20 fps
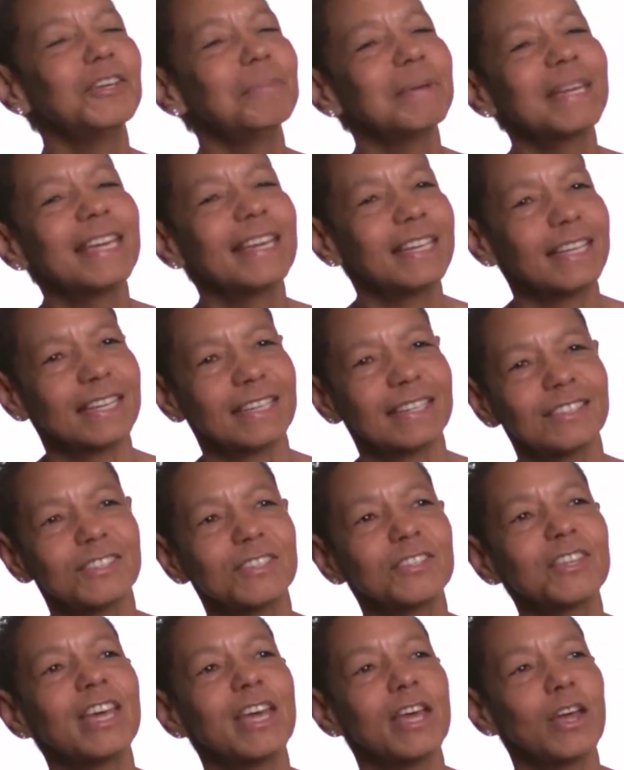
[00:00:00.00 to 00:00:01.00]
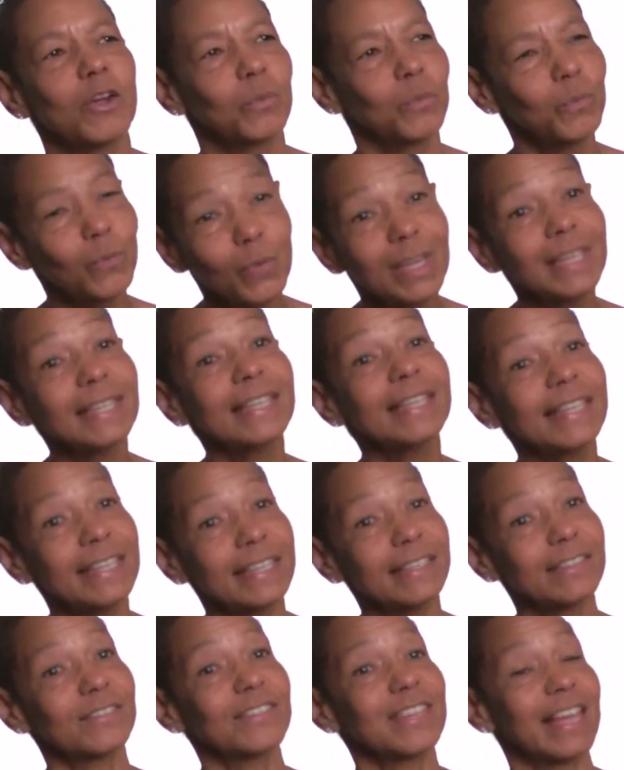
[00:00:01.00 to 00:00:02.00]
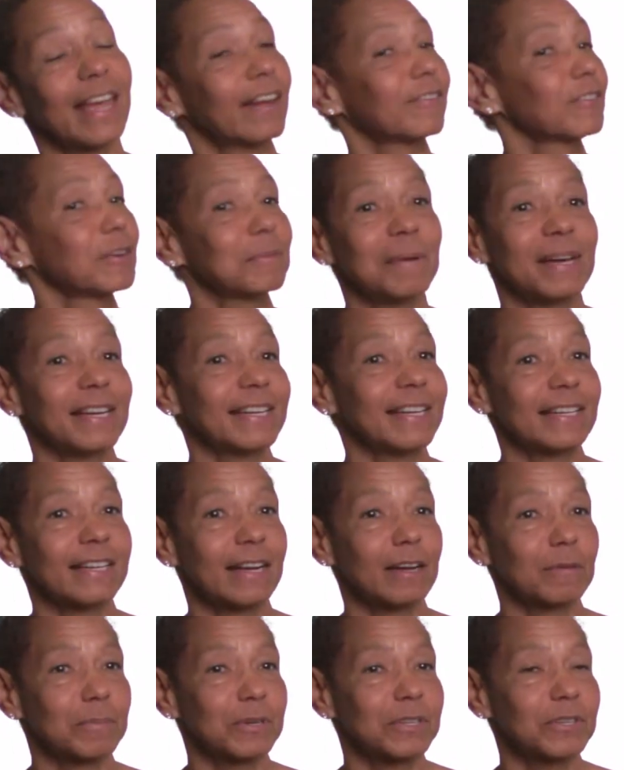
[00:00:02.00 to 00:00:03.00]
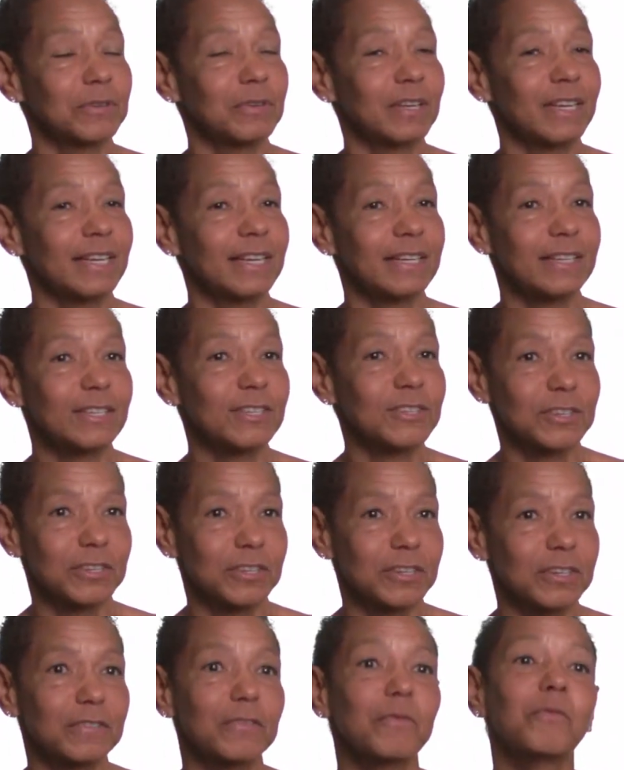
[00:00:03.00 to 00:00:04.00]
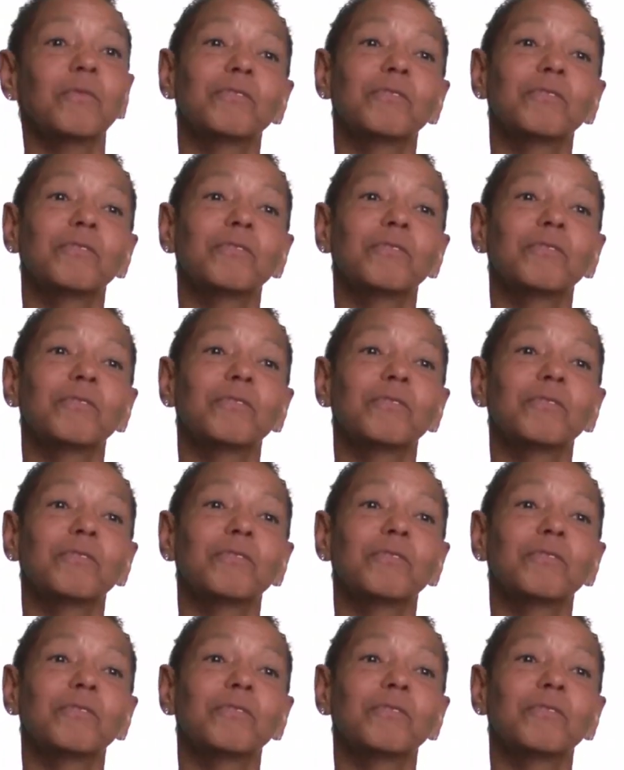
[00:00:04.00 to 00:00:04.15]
New Beginnings really gives everybody an opportunity to serve,